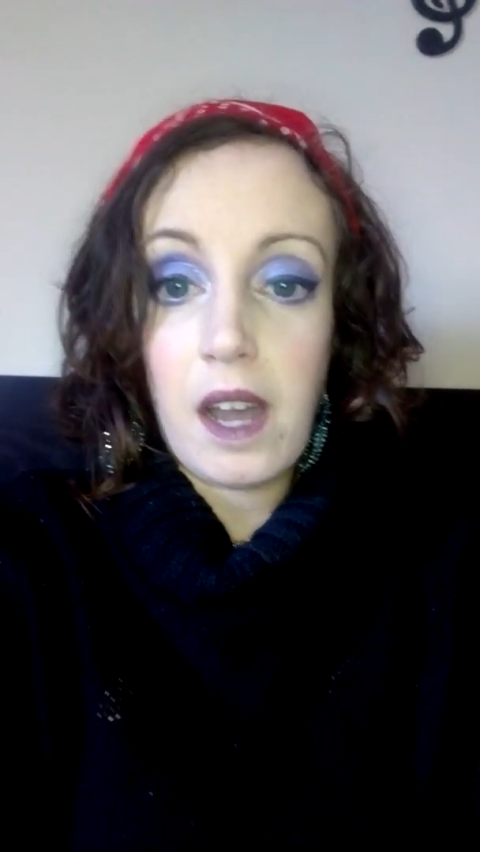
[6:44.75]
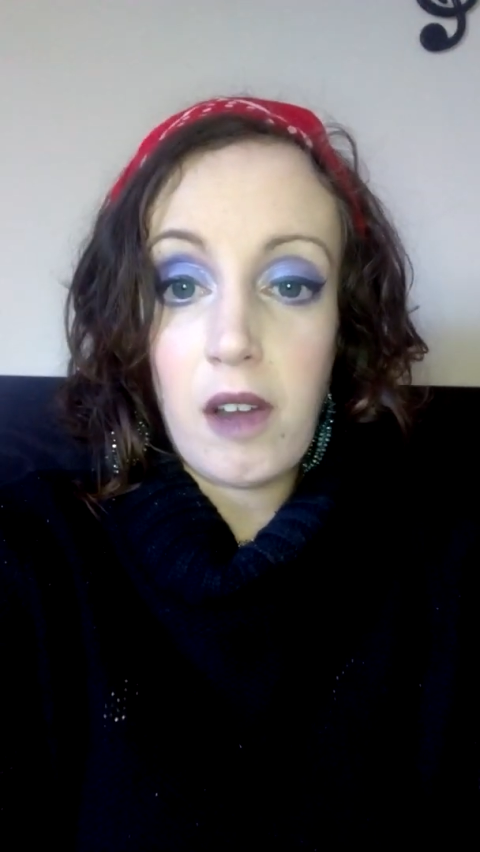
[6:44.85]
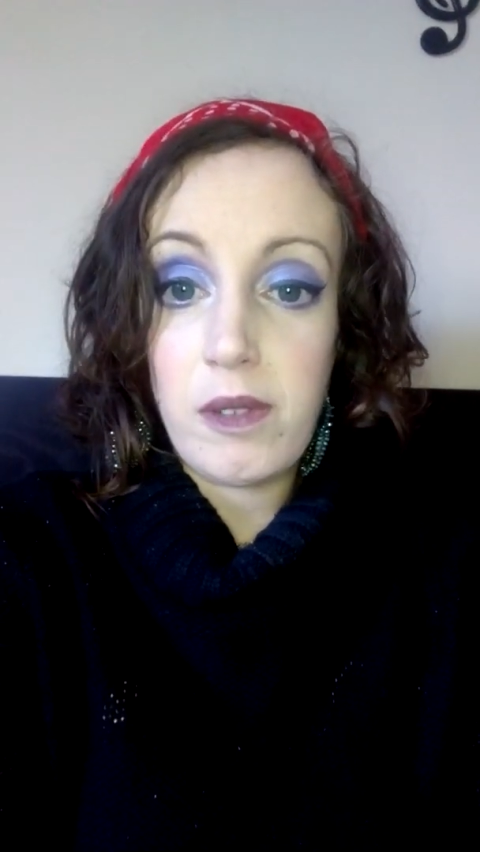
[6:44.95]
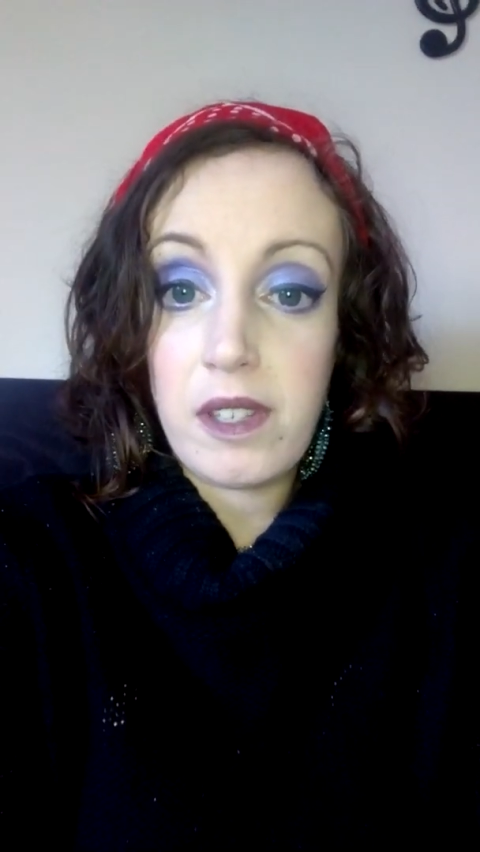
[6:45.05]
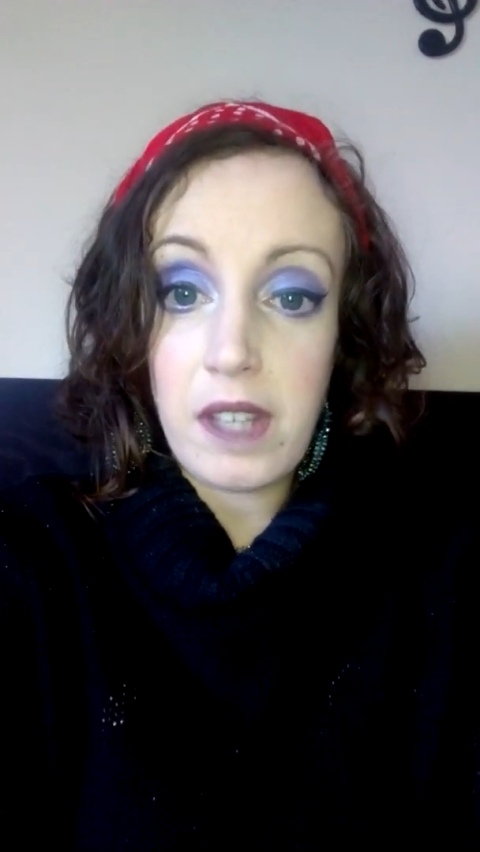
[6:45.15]
have
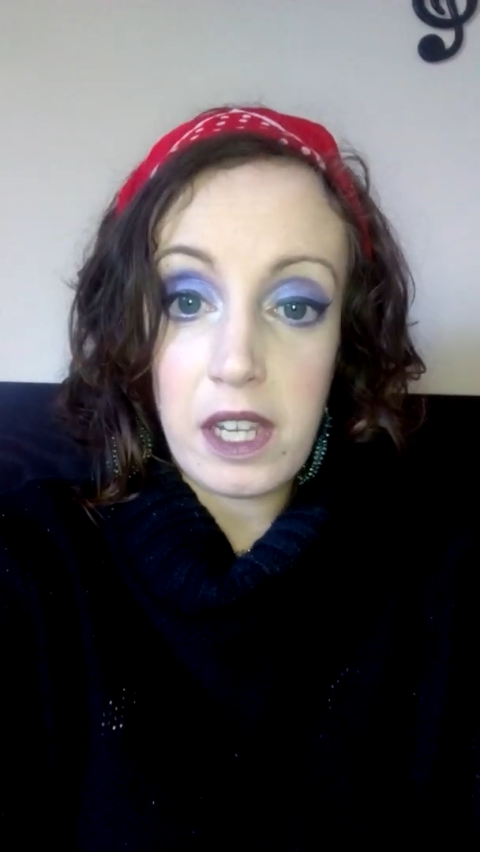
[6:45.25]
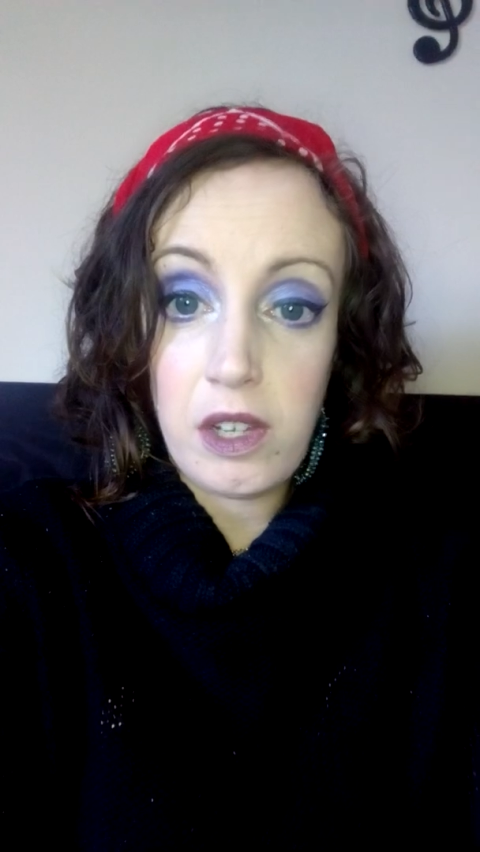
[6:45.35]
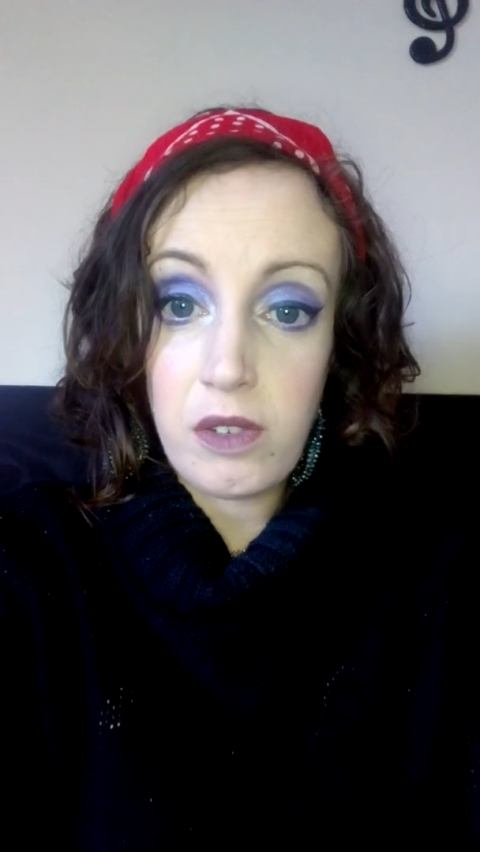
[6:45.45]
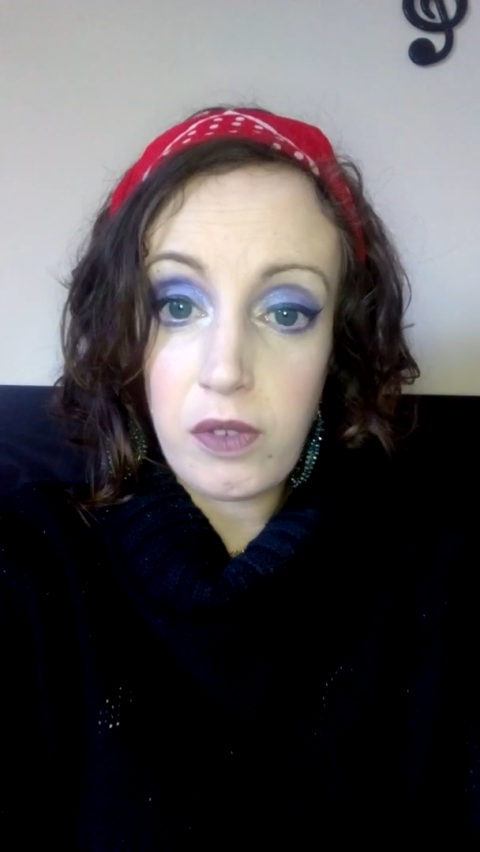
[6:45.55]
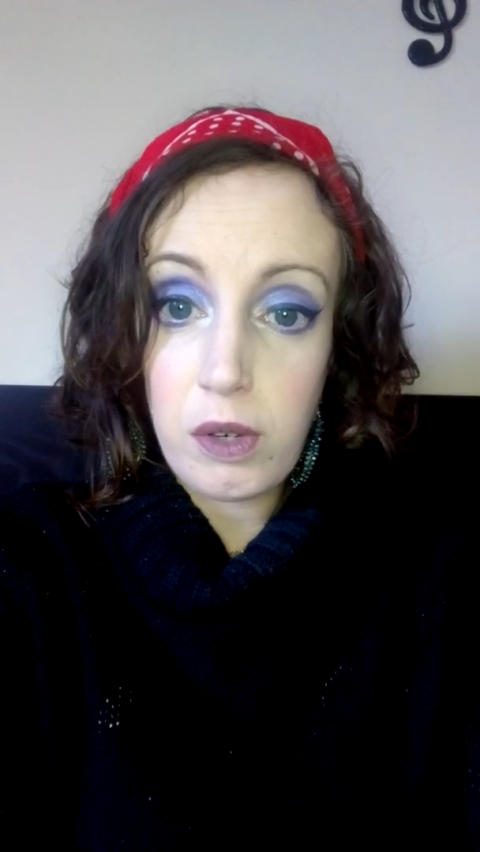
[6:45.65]
a set
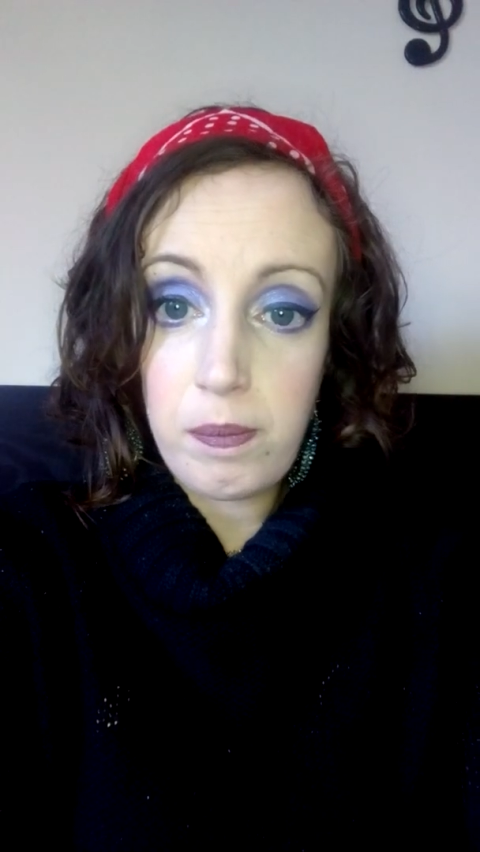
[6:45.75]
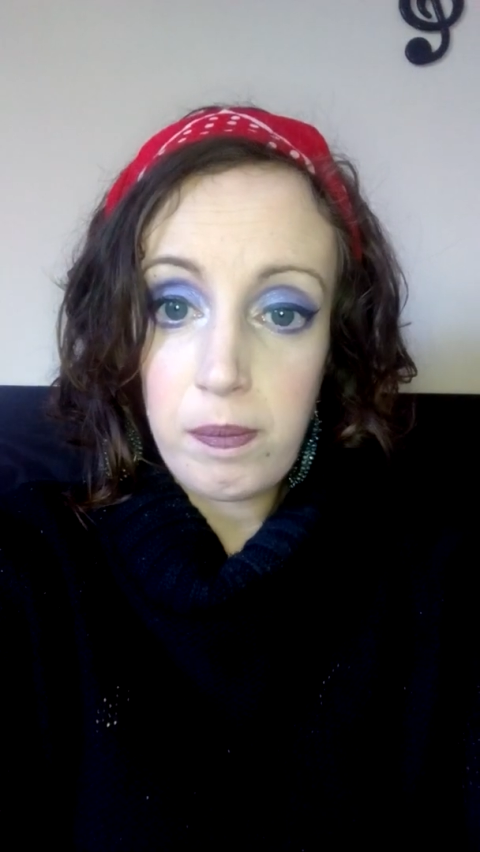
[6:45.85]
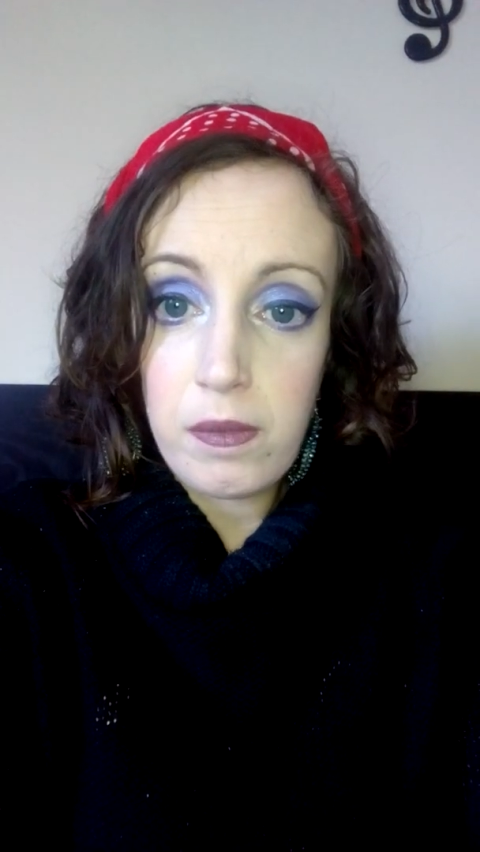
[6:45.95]
uniform